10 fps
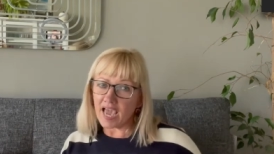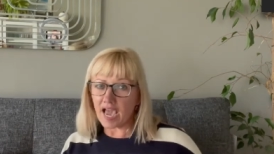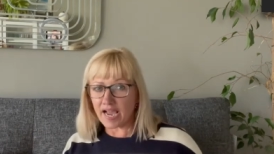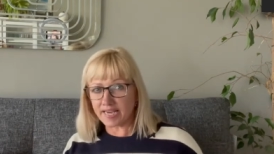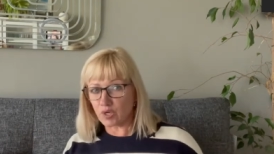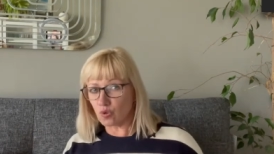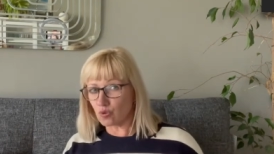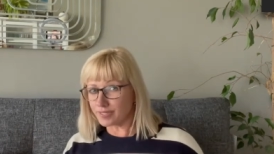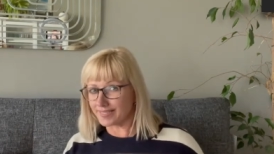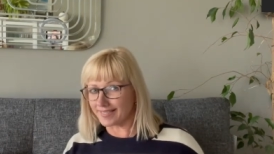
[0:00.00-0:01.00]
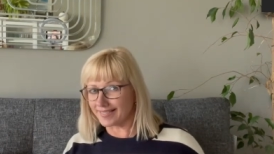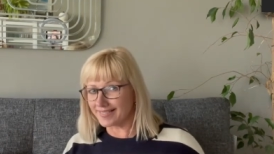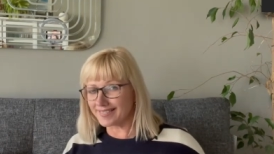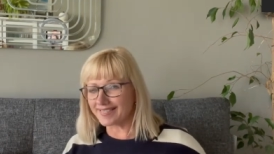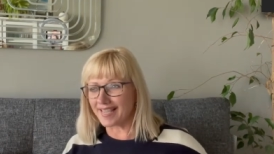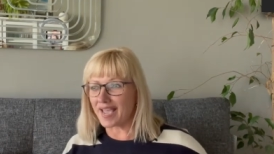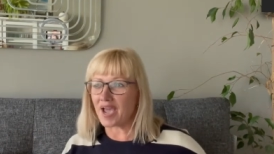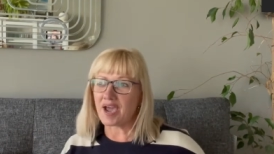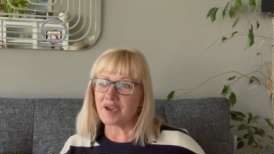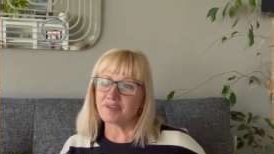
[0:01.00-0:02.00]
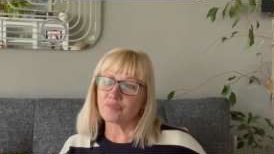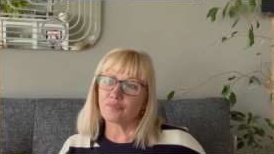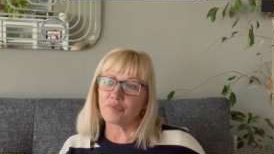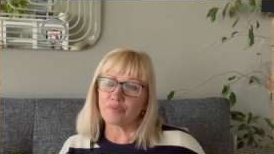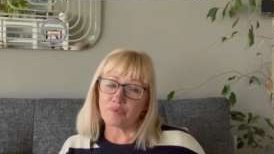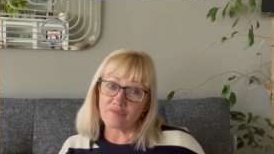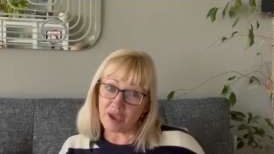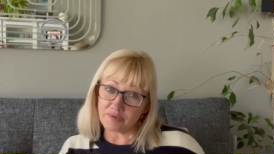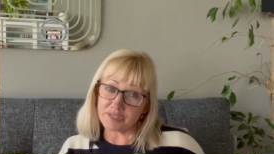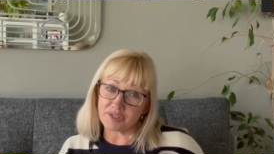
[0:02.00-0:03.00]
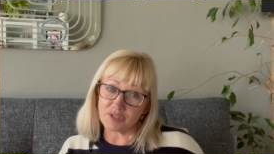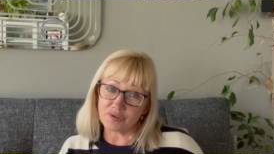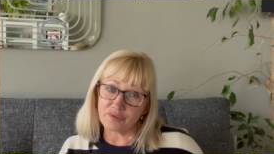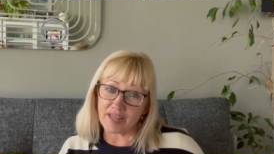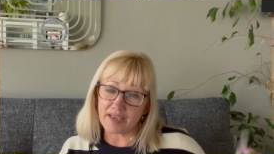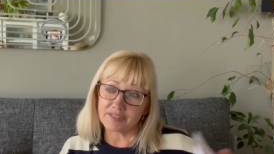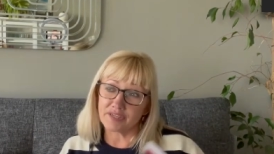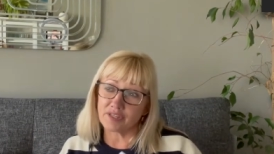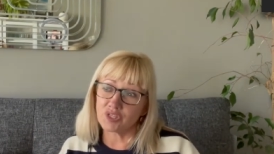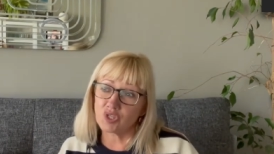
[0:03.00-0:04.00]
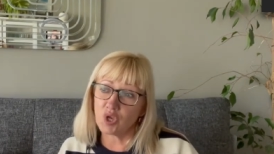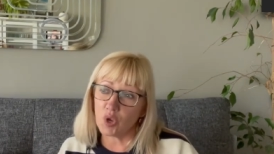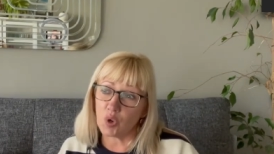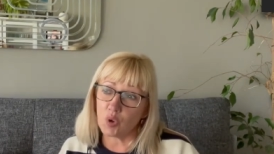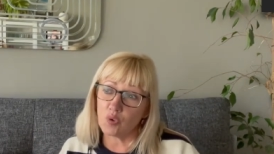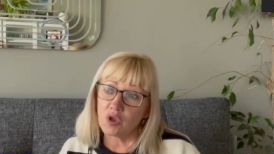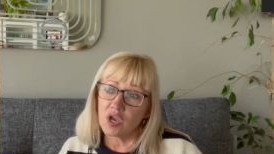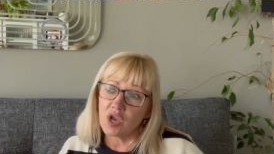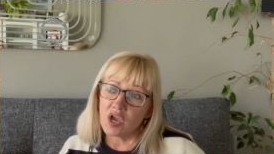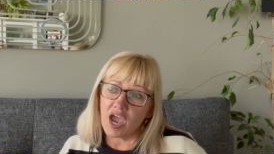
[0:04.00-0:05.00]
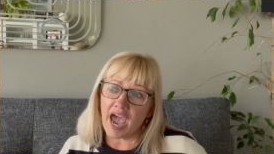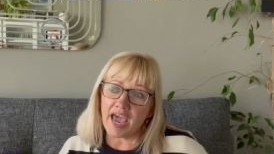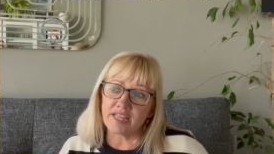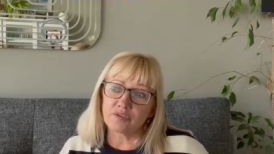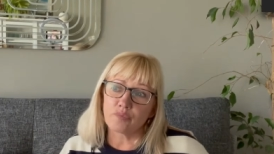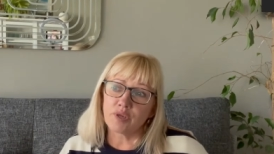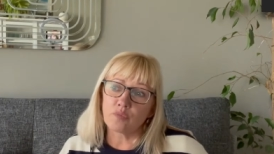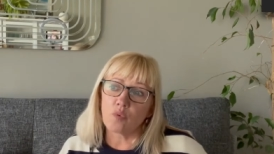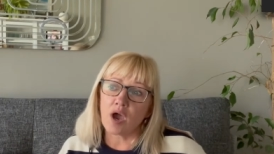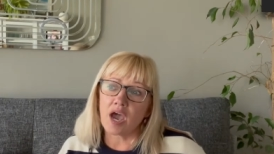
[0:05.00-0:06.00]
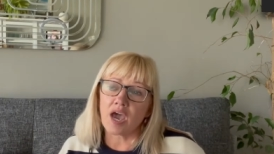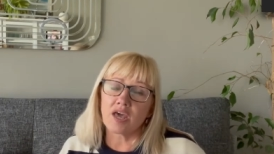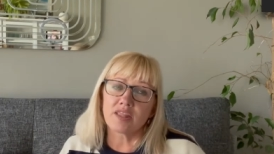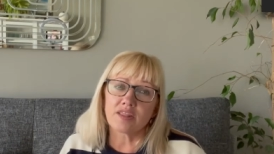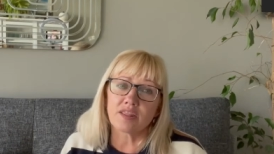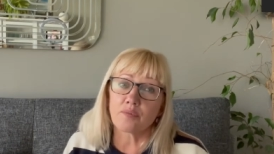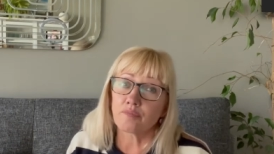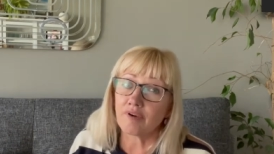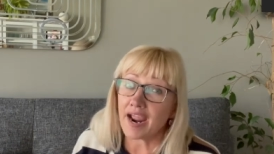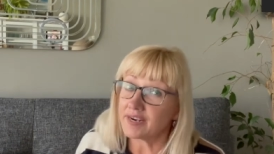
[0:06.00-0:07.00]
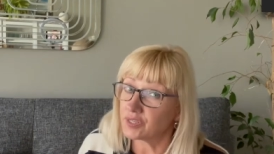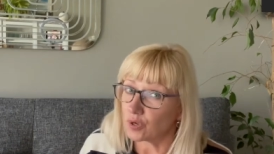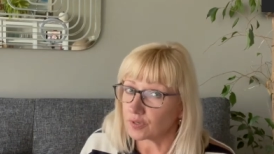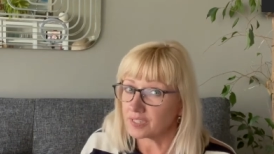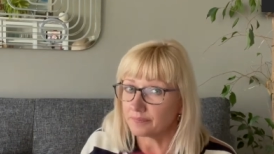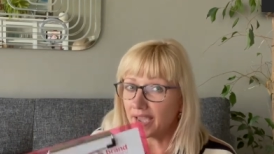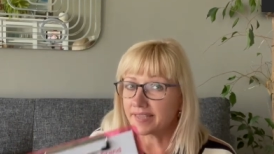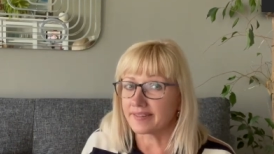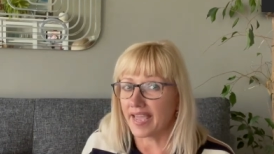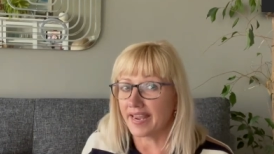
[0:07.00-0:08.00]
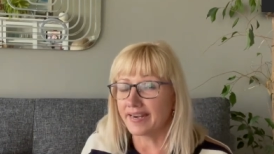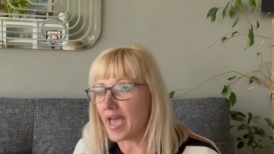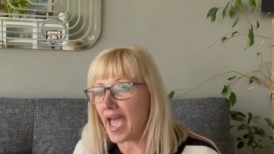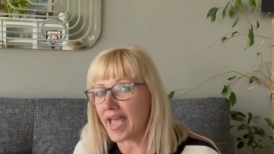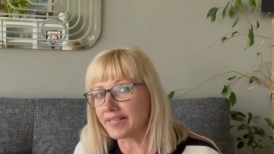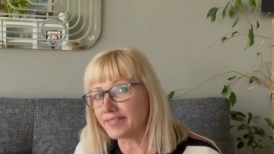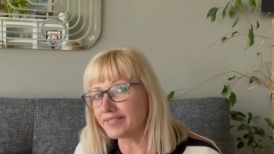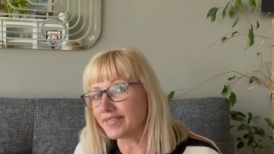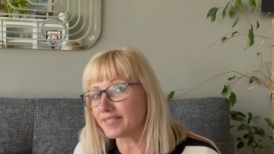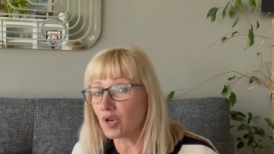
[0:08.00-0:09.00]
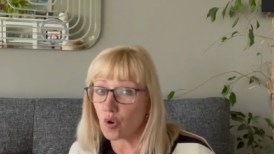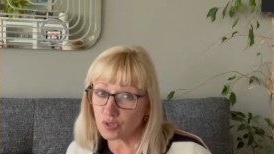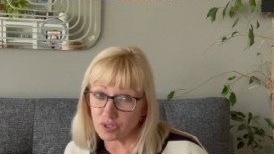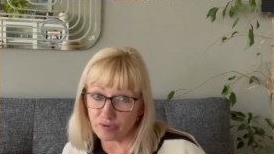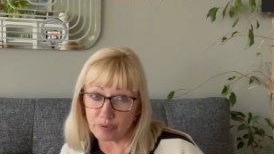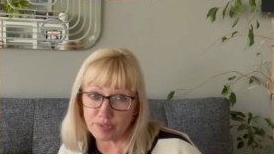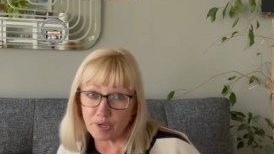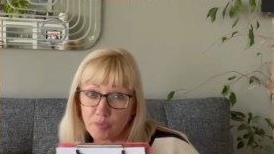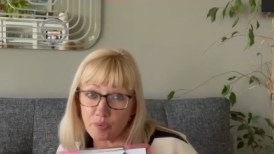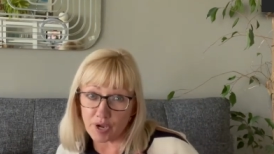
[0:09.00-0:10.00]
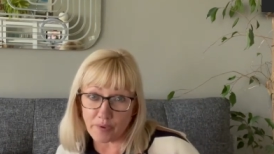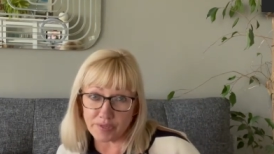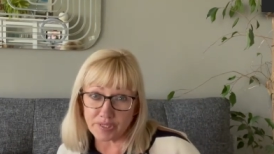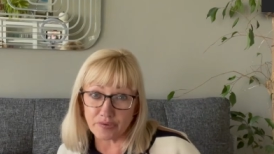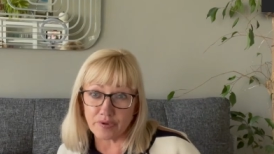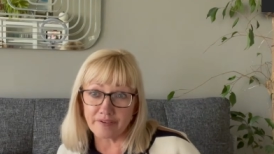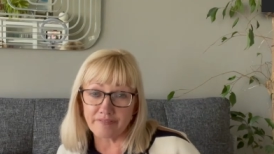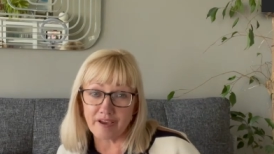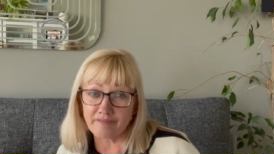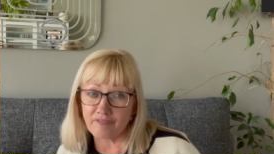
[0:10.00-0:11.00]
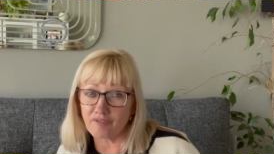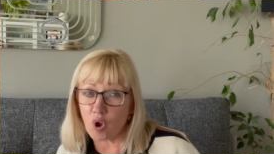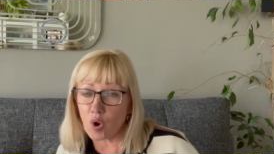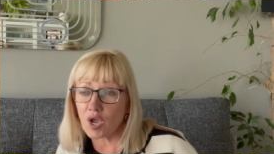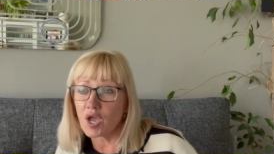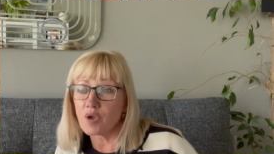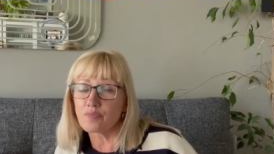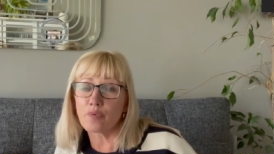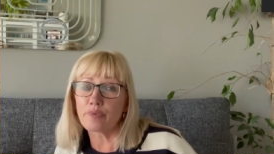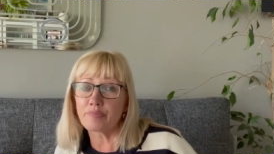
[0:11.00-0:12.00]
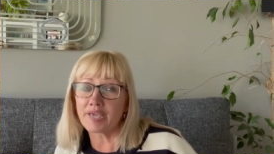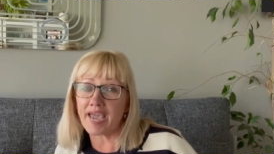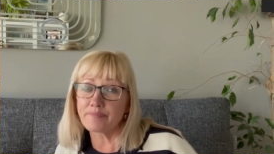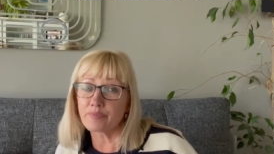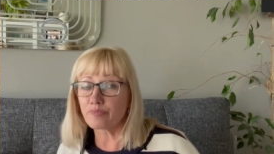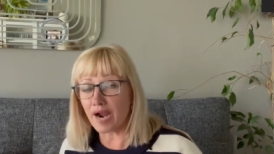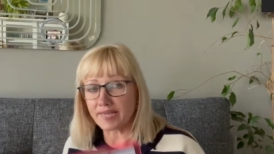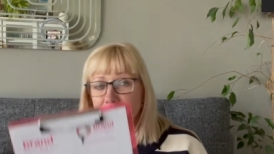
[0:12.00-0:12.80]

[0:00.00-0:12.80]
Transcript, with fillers: early noughties, we were founded in 2002 and we were the brand doctor back then, and it's a long story which I will go into in a further vlog, but we became The Brand